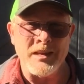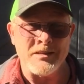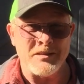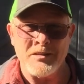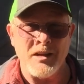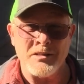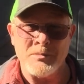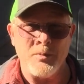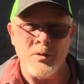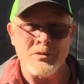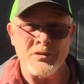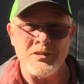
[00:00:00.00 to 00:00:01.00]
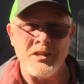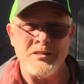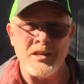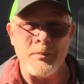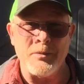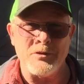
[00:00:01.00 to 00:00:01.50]
It's not supposed to see
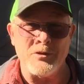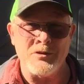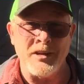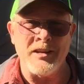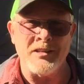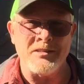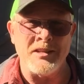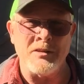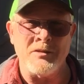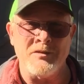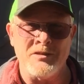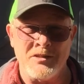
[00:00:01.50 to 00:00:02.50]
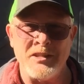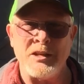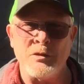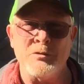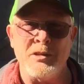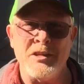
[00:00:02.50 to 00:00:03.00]
temperatures down in the
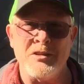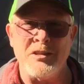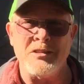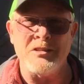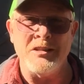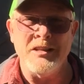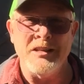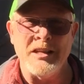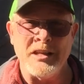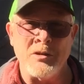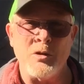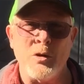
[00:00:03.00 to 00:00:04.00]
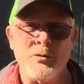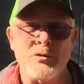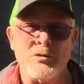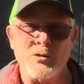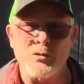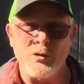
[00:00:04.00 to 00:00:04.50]
single digits. It'll hurt
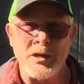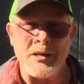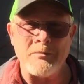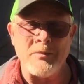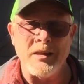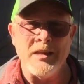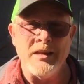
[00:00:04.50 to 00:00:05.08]
the screen.